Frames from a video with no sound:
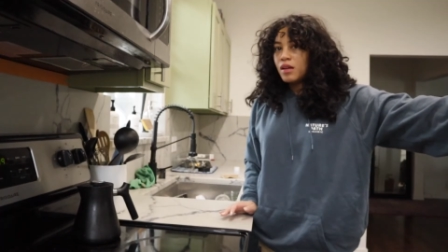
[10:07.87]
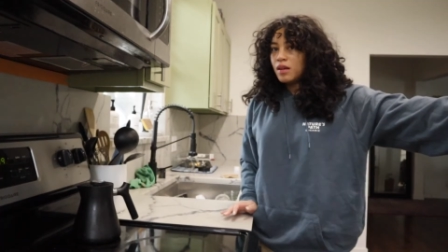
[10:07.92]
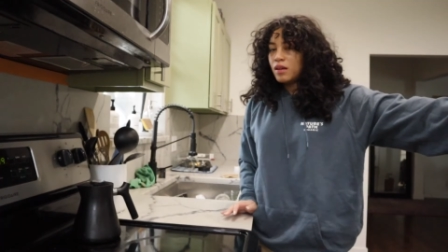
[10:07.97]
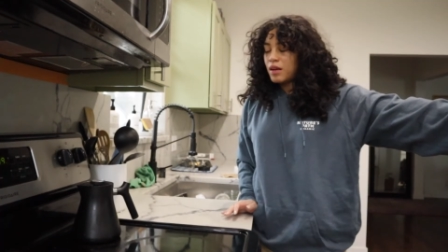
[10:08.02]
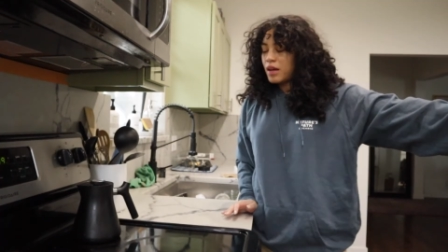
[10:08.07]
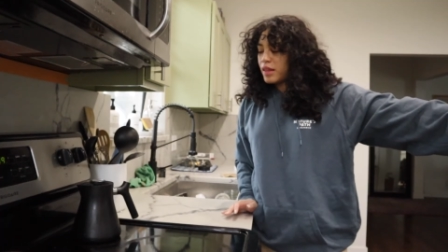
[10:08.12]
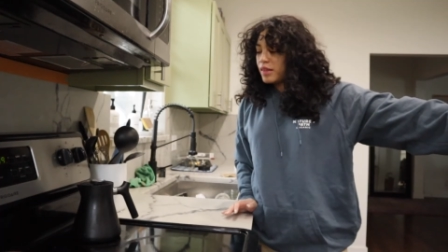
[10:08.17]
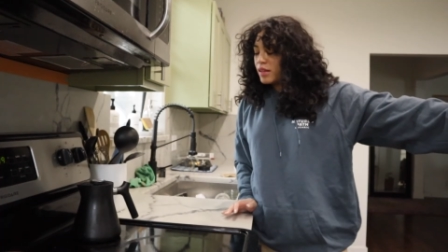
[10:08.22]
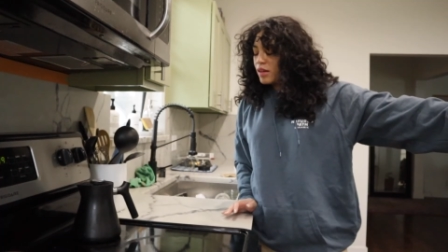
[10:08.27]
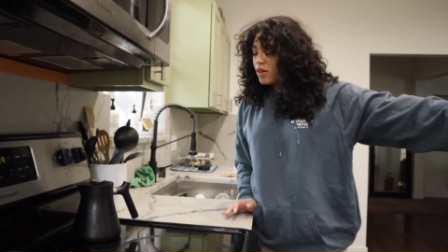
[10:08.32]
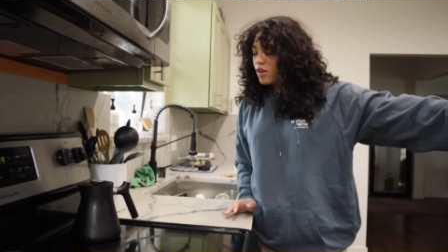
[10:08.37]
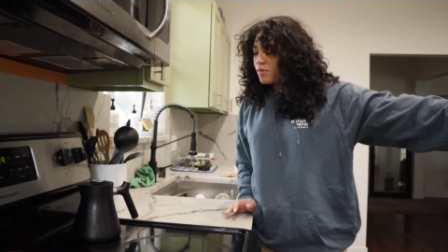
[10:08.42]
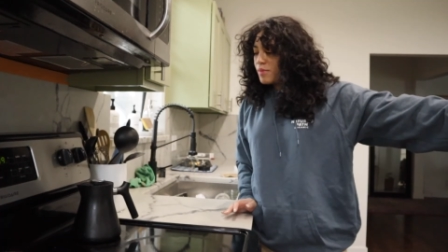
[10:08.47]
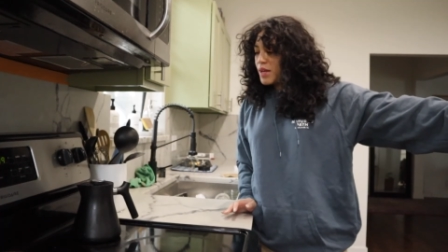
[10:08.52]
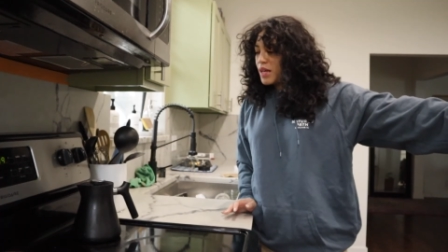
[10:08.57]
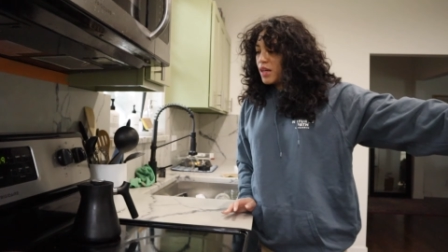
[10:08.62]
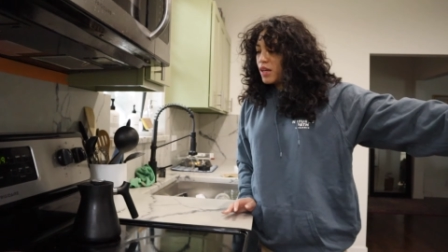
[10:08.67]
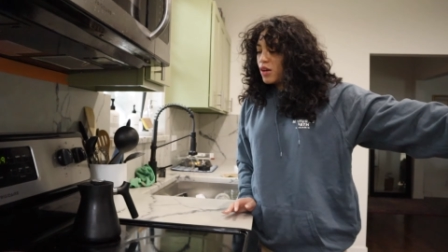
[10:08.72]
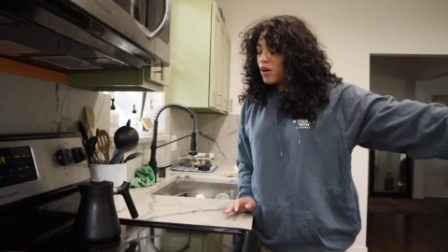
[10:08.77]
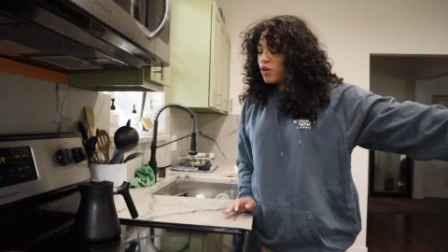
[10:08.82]
I think I'll
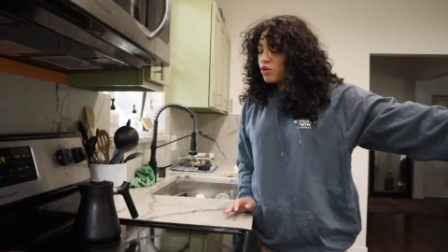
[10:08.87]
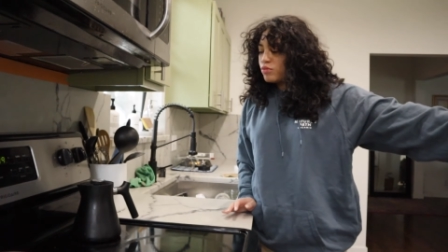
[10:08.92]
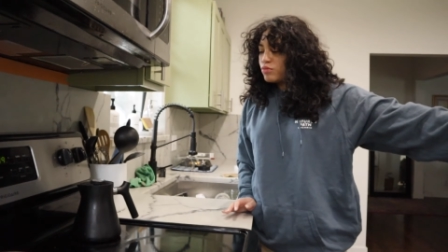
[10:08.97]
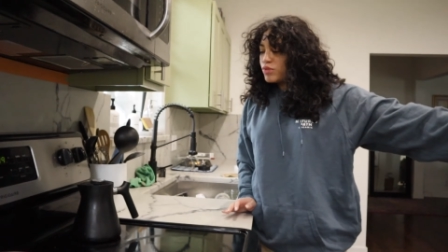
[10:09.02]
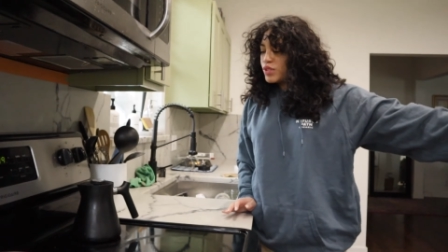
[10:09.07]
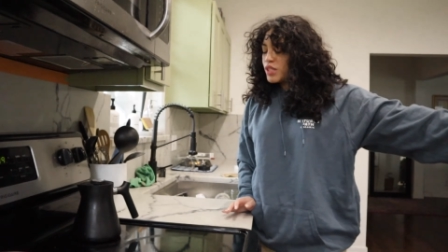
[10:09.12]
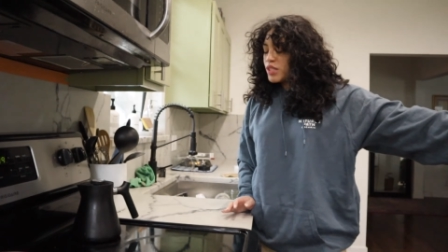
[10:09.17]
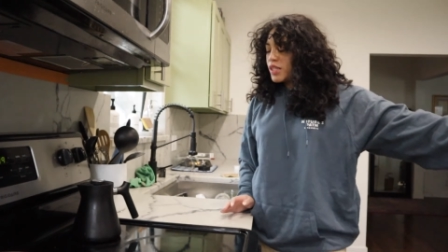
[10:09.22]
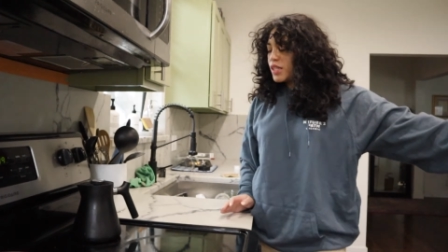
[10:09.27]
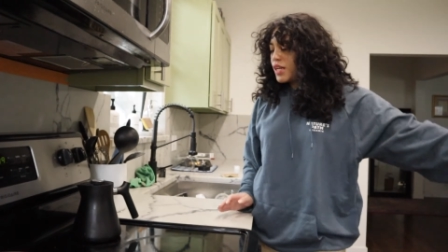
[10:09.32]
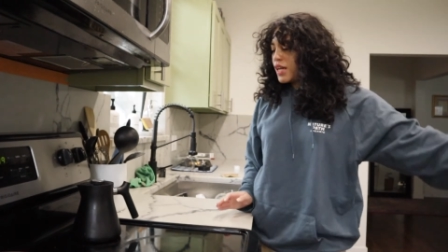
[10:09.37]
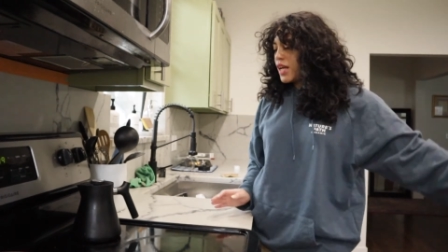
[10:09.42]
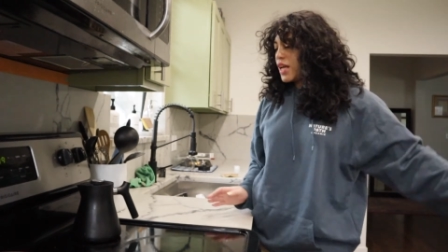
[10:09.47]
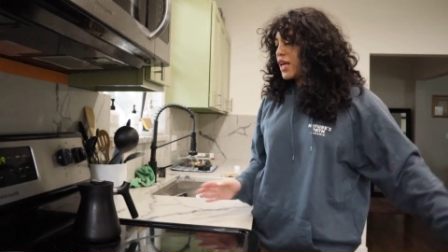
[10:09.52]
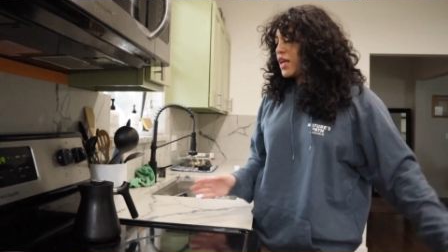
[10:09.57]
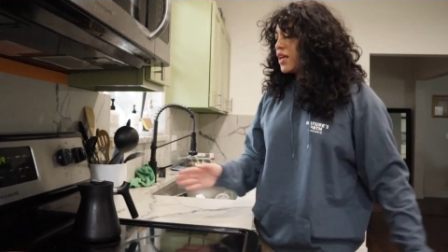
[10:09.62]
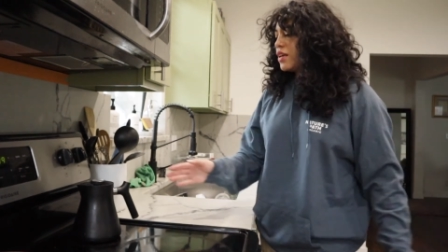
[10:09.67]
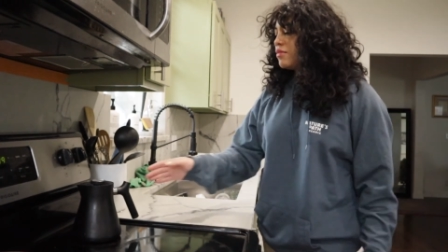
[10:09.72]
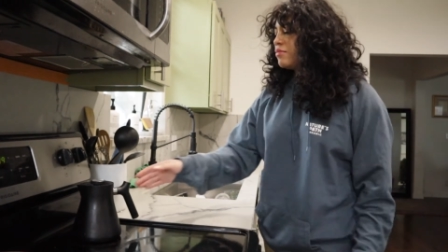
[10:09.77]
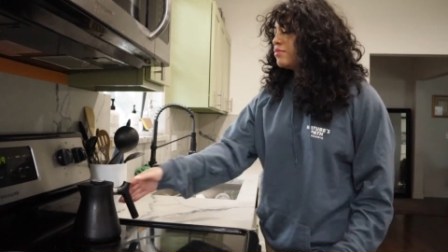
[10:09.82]
make oats
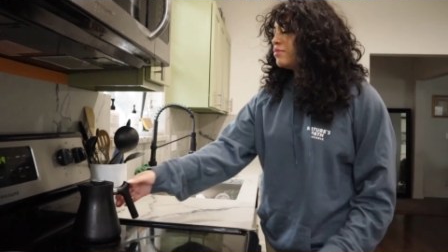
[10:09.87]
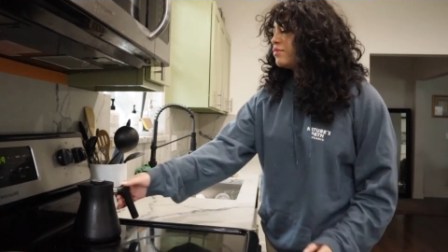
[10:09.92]
today.